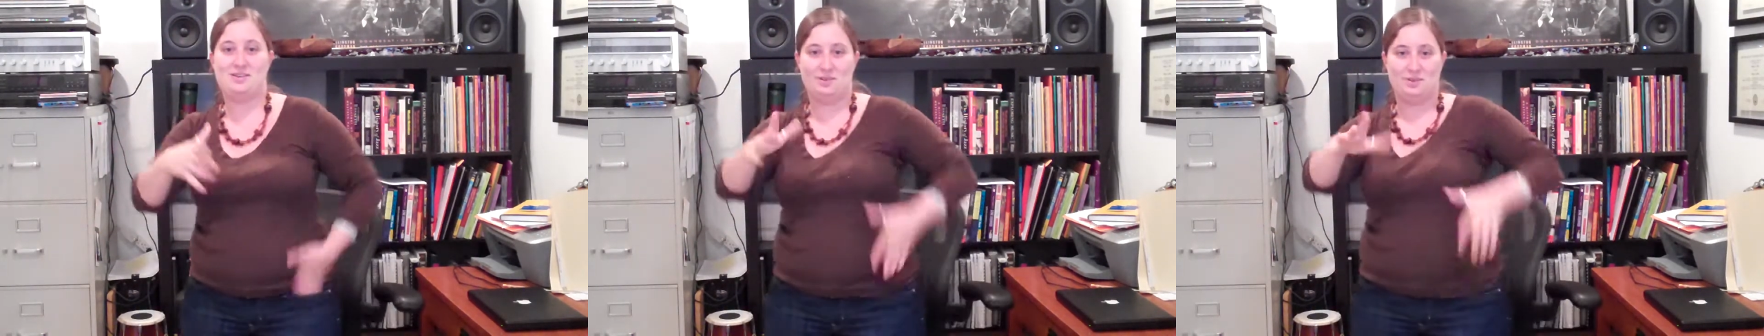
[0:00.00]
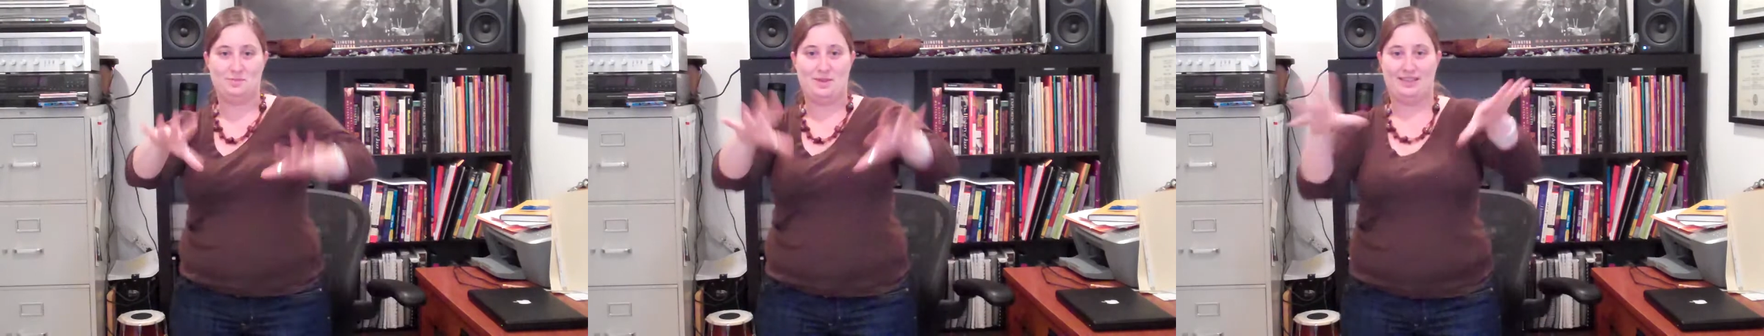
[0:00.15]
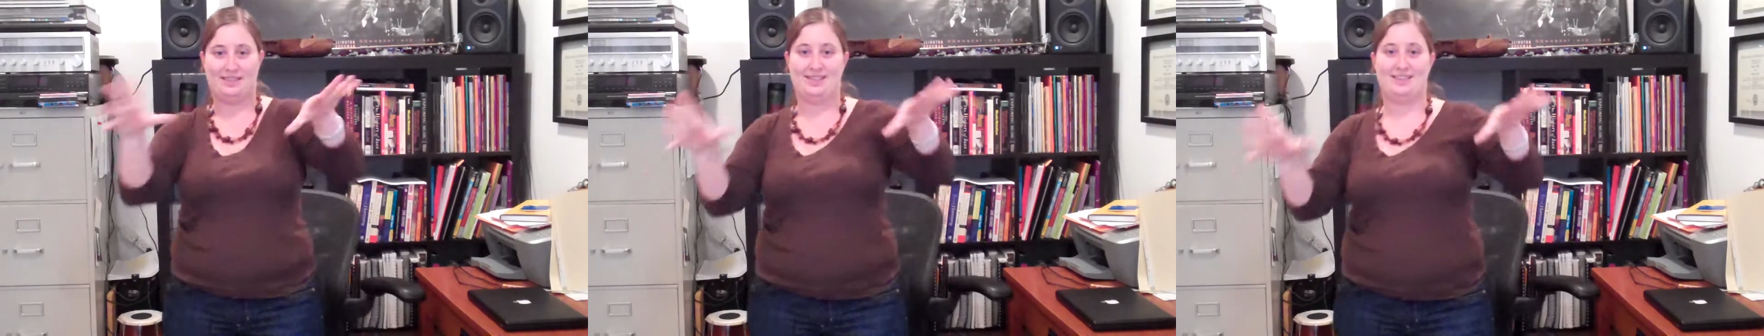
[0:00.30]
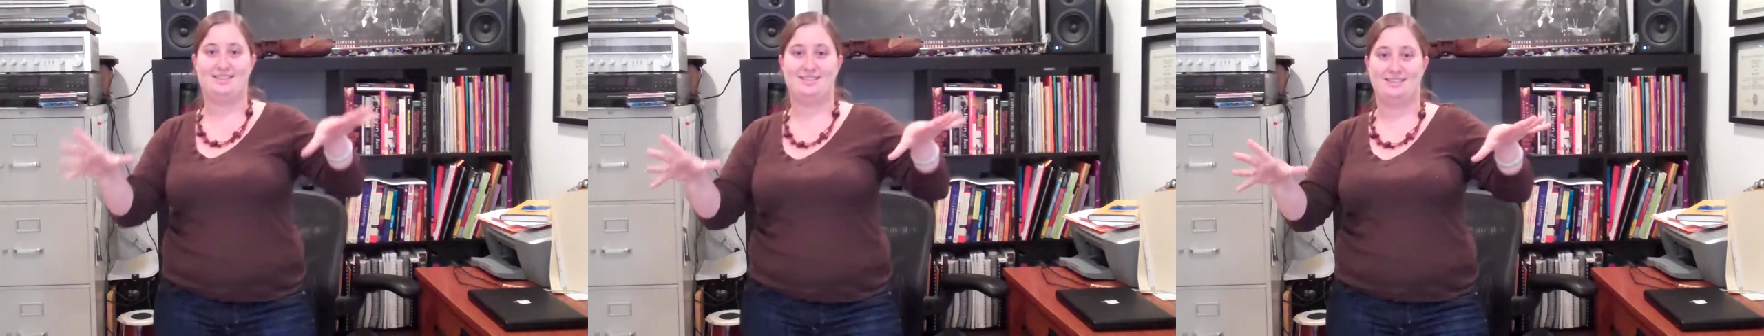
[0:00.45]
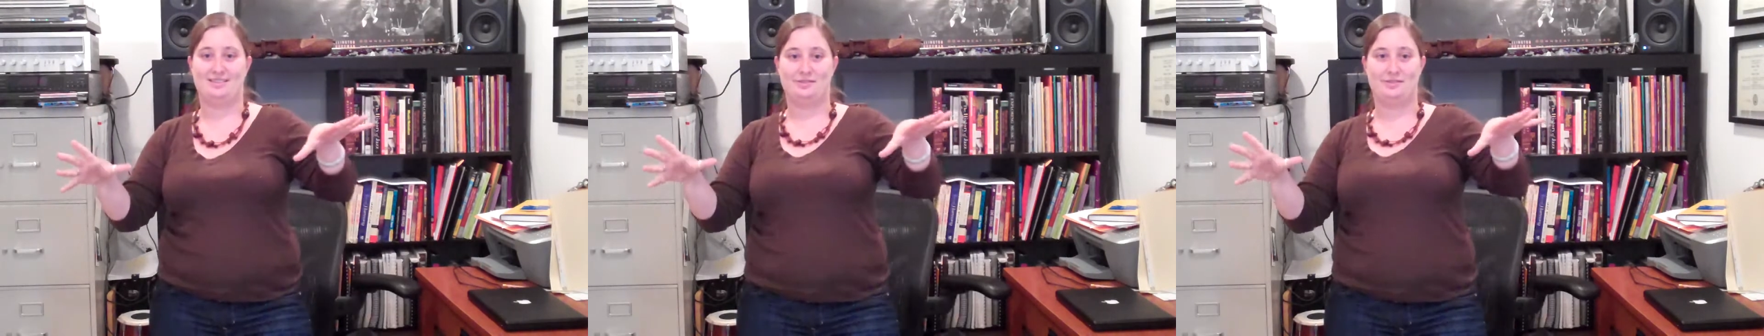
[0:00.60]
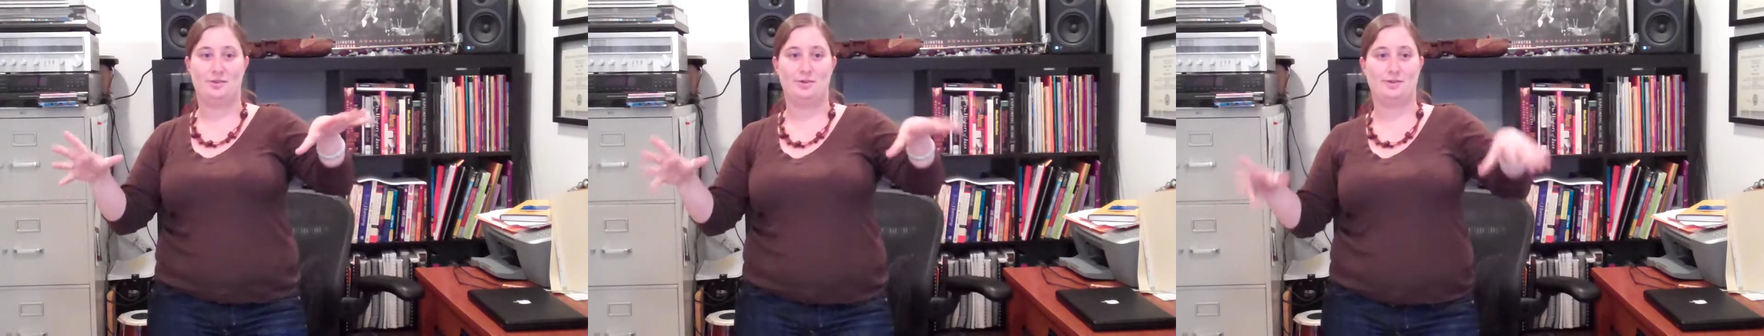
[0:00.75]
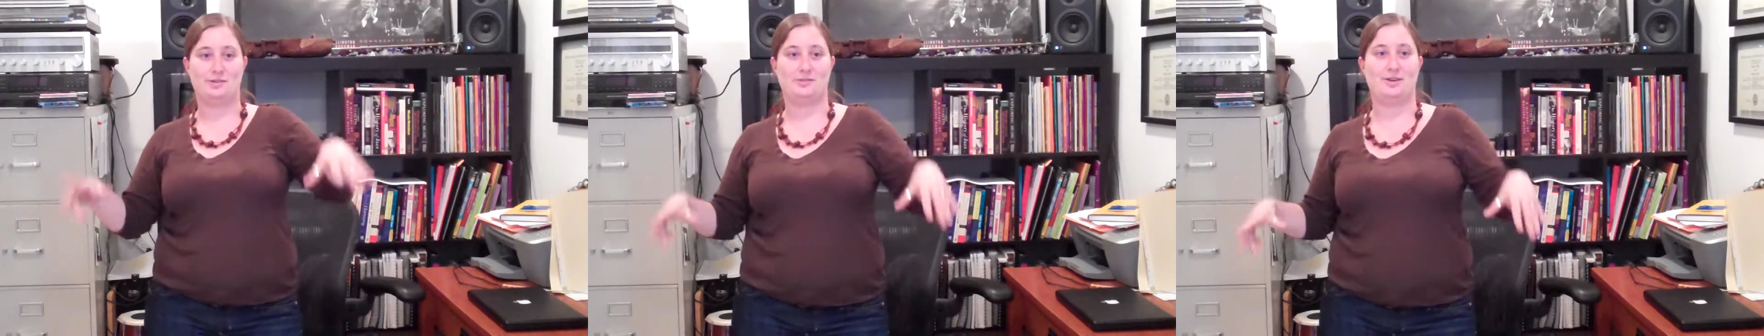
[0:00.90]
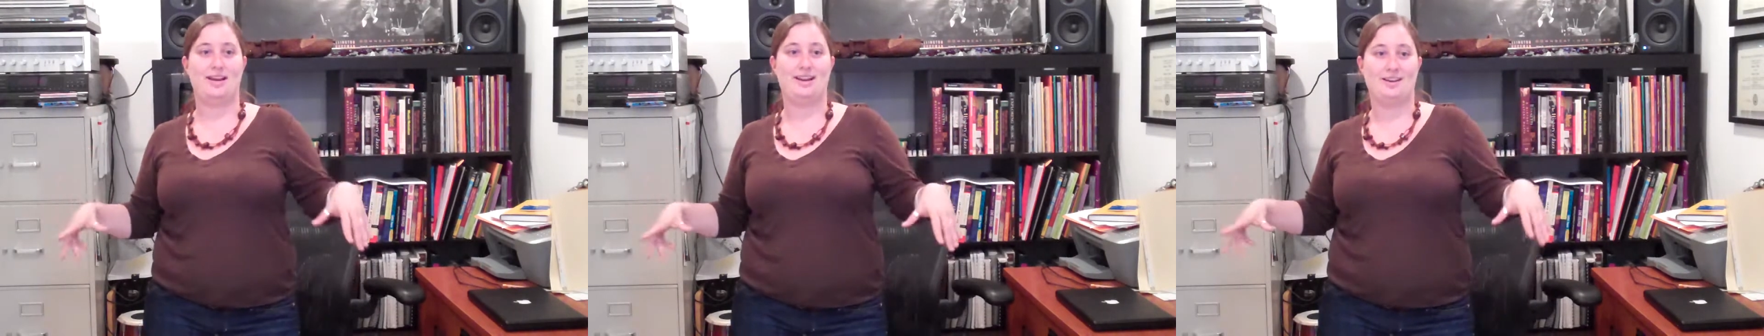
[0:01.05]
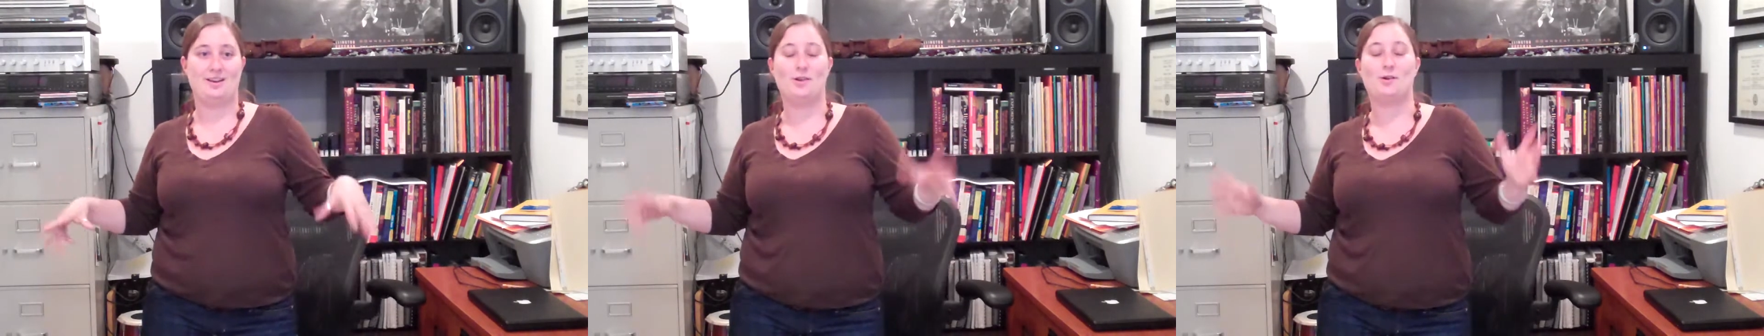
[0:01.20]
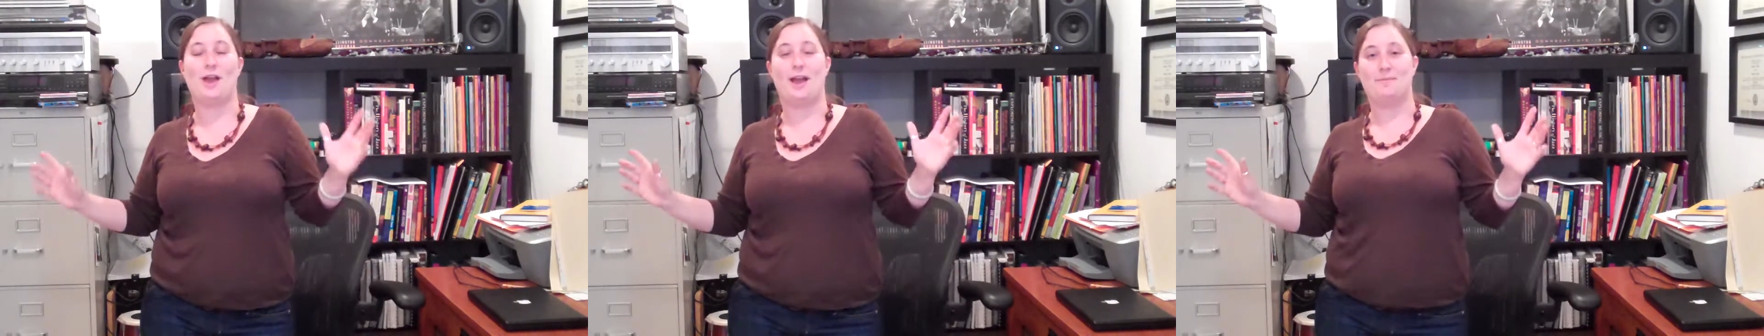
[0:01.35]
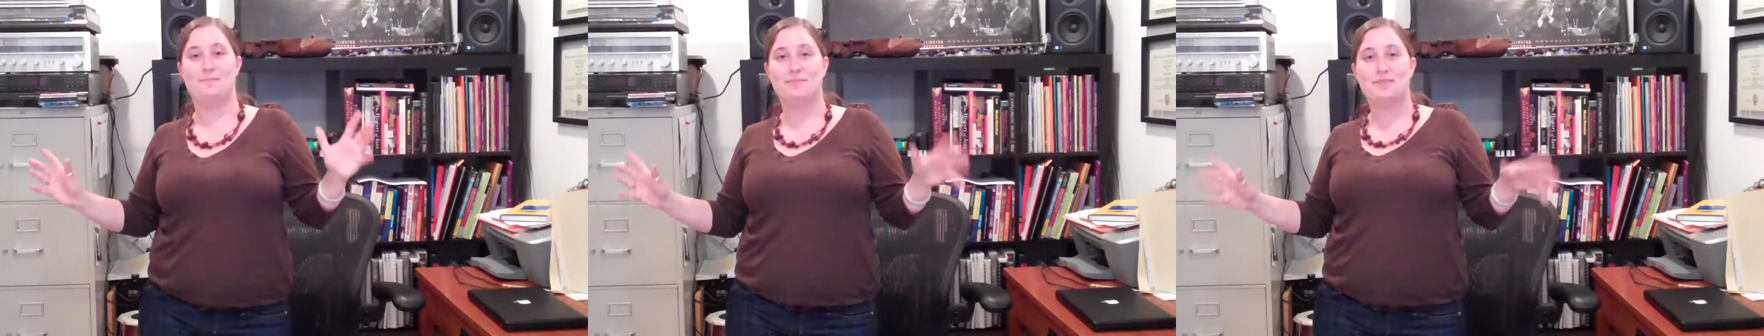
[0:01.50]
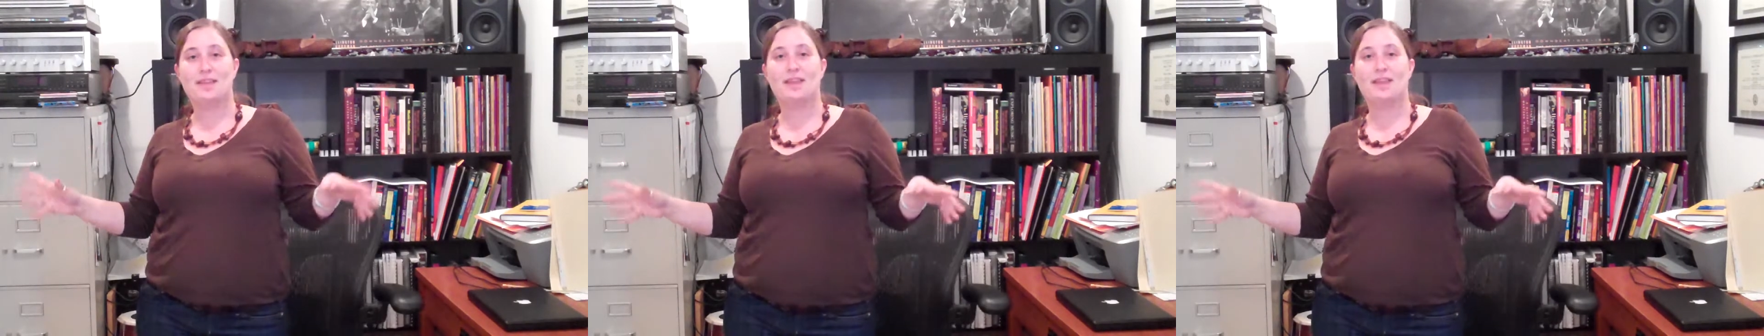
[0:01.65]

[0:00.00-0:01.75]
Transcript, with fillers: it'll make sense to the viewers, right? Okay.